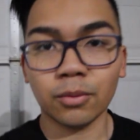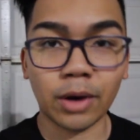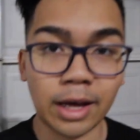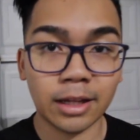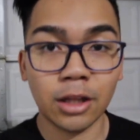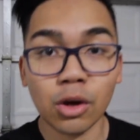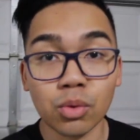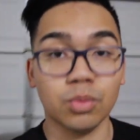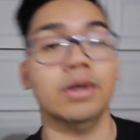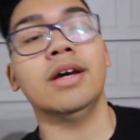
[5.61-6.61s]
Well
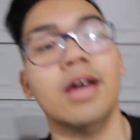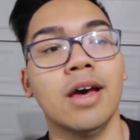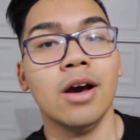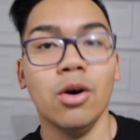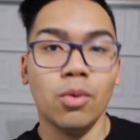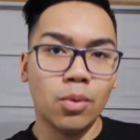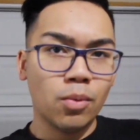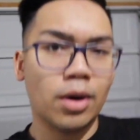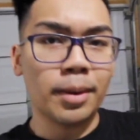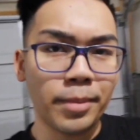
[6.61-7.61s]
hello,
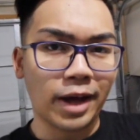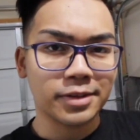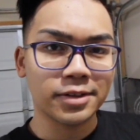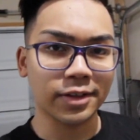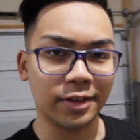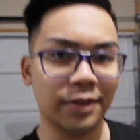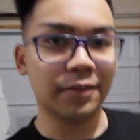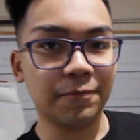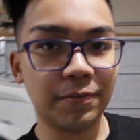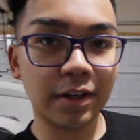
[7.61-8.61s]
welcome back to
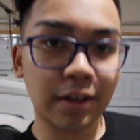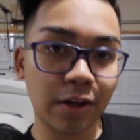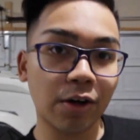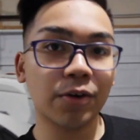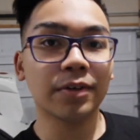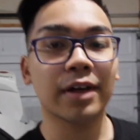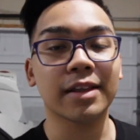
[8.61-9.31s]
another video